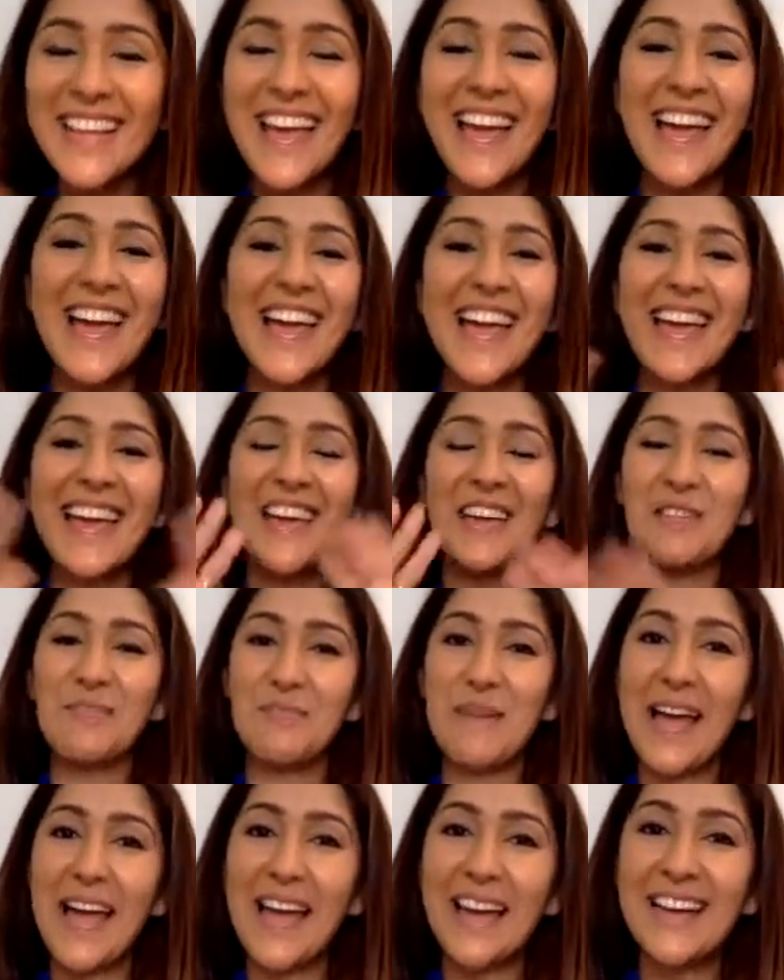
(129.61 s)
Yay,
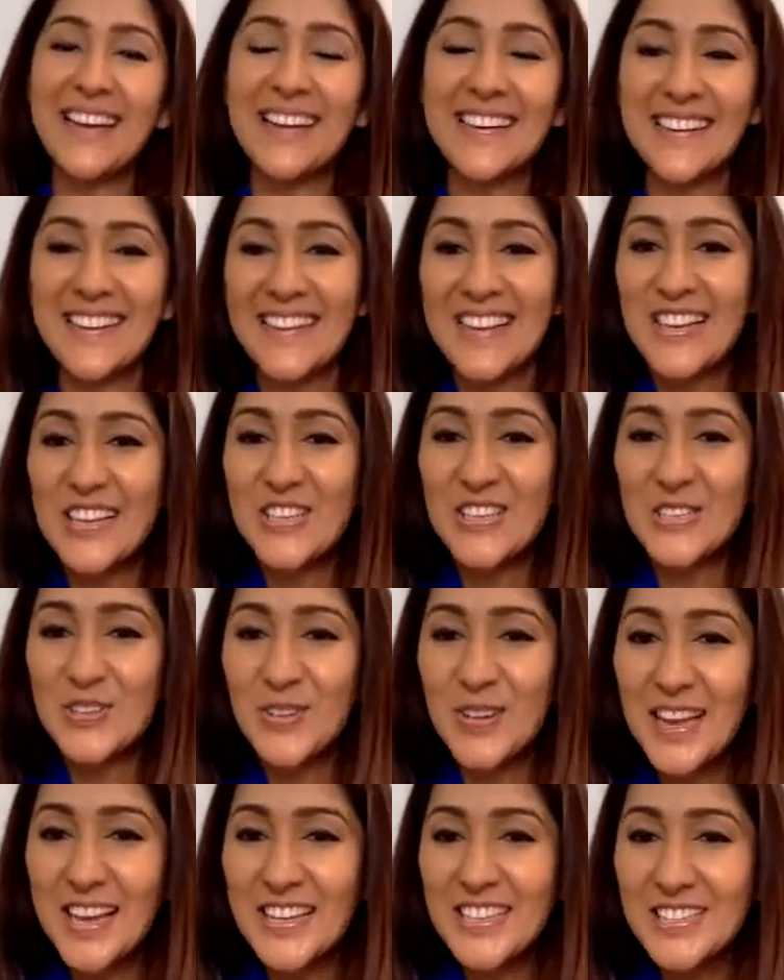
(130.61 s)
you're back.
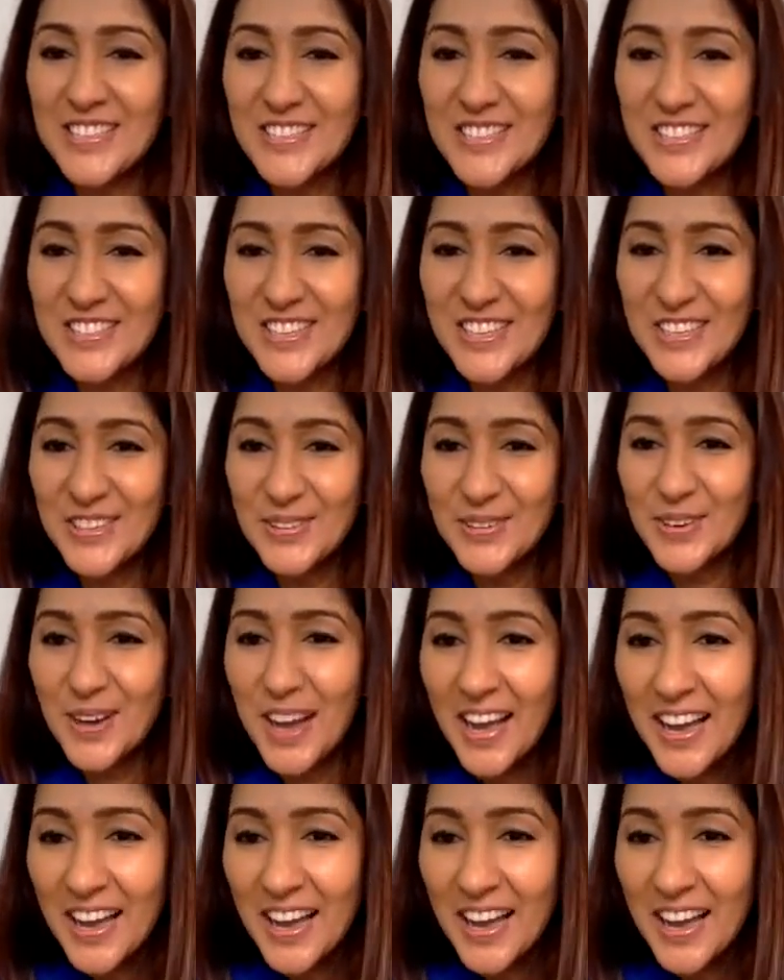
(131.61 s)
So nice to see you.